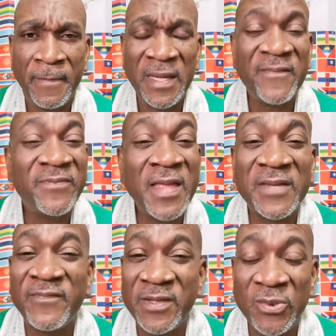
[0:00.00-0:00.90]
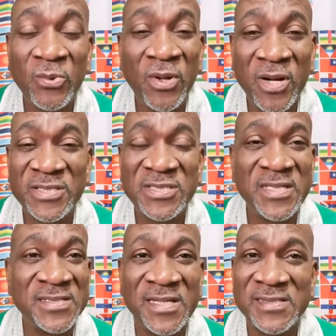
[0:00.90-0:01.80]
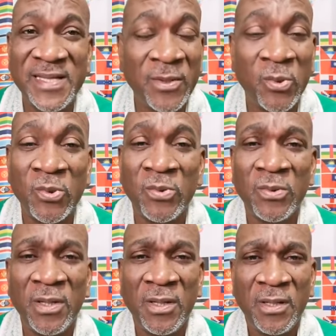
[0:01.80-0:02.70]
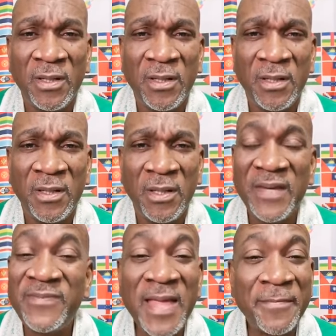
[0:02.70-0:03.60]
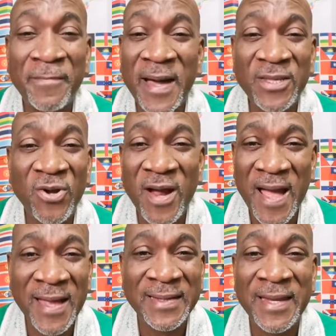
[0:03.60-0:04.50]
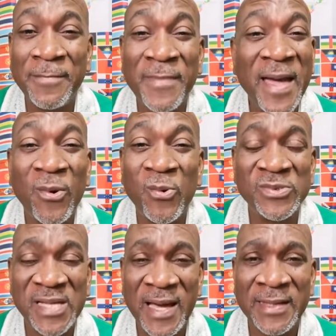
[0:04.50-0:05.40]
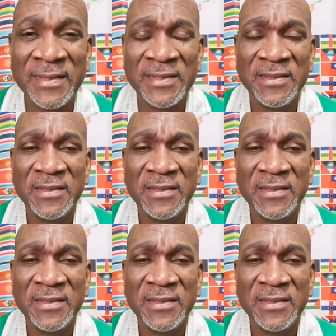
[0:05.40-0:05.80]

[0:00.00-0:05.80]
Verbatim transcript: If not for you, Lord Jesus, then who? If not by your hand, then by whose hand?